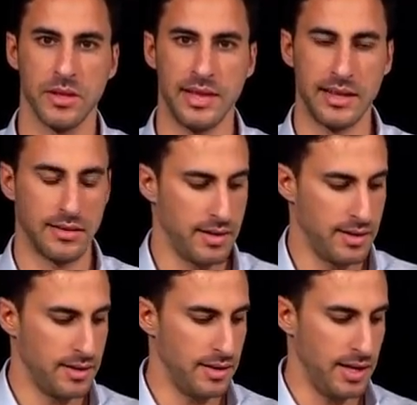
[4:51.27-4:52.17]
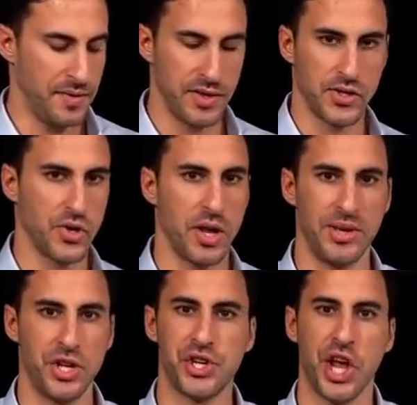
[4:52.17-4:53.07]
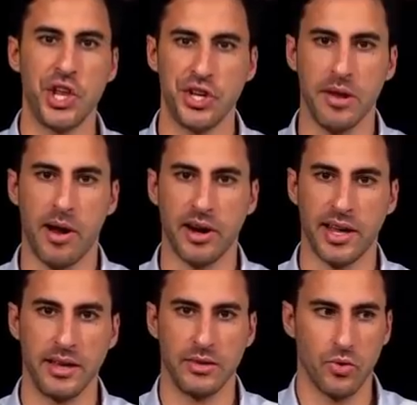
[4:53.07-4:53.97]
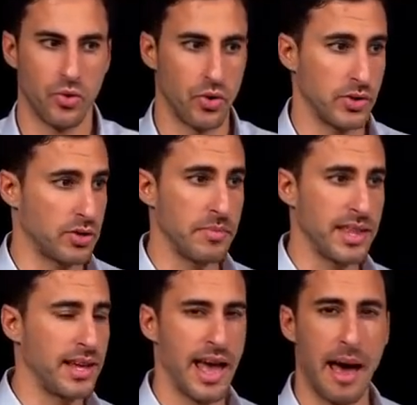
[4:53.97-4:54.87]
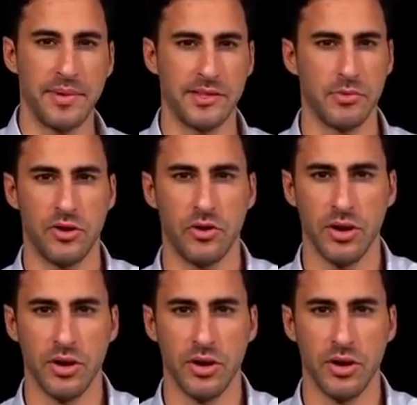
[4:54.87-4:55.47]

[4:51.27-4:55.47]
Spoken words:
That if there's going to be a change in the market or something happens with